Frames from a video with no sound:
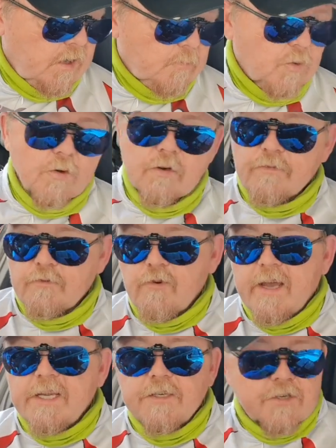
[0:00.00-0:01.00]
more of a
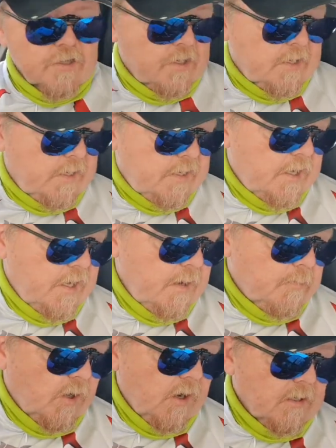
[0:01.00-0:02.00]
range.
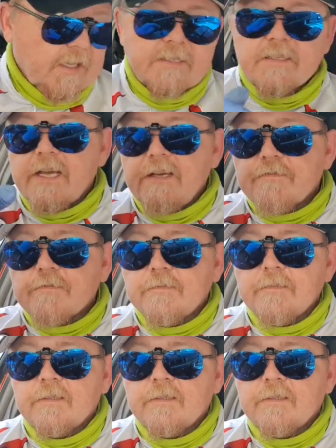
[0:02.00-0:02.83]
But I'll let Dave